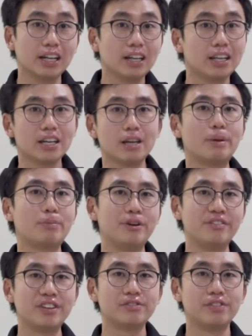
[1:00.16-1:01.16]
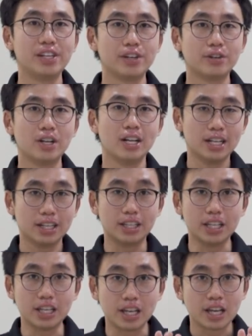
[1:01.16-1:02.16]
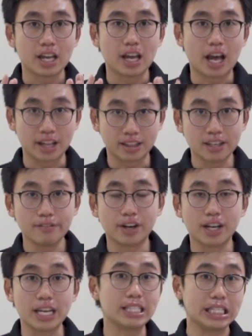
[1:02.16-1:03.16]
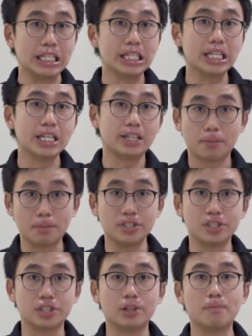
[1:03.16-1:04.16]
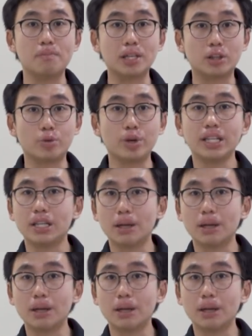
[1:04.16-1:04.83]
earlier in my previous video, the Ativa is indeed positioned between